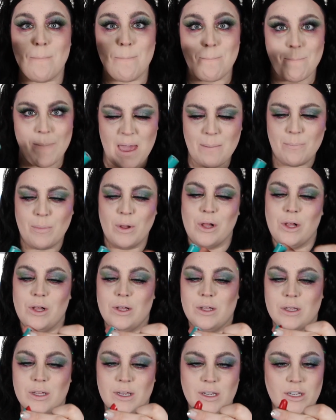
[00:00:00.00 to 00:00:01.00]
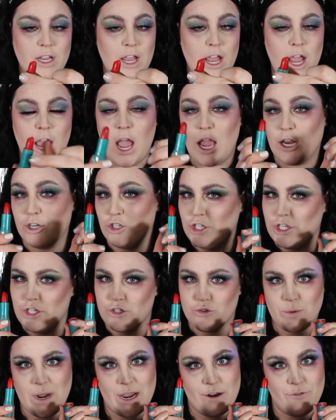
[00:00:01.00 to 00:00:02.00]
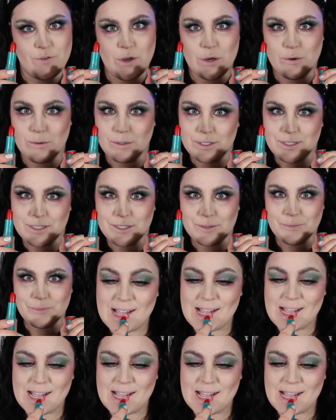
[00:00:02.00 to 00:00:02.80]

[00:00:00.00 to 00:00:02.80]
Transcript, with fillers: Maple, and she's red, folks.